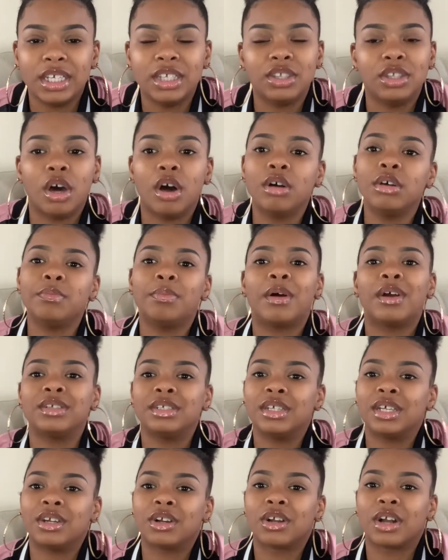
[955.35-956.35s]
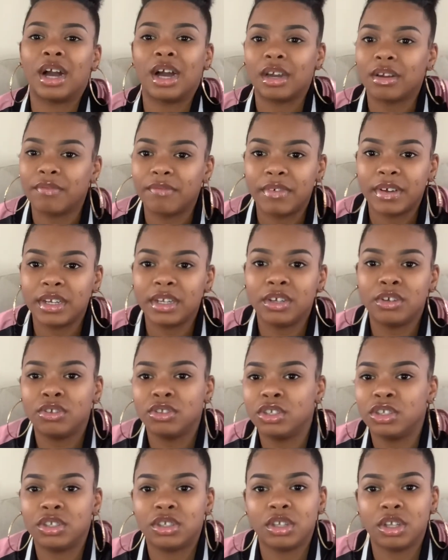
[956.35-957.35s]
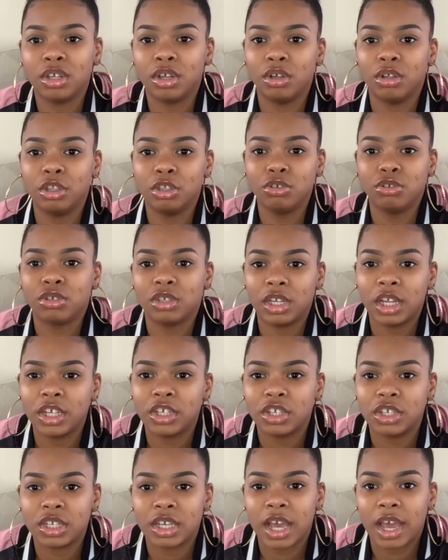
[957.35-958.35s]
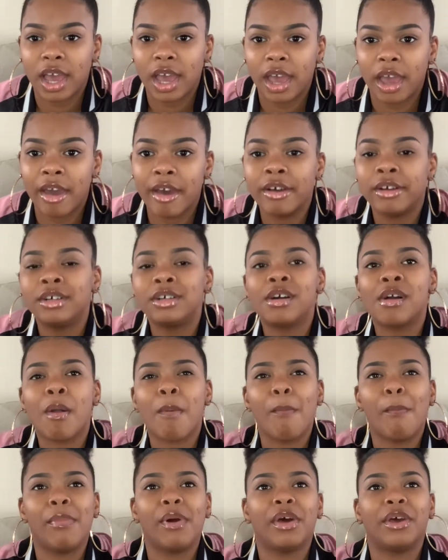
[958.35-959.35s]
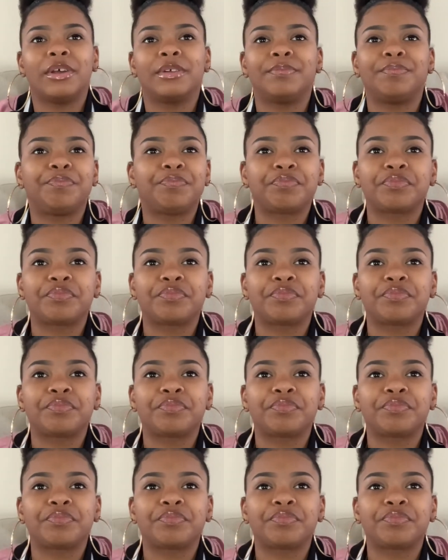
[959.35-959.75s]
The only parts that are kind of funny are just the hallucinations I had. But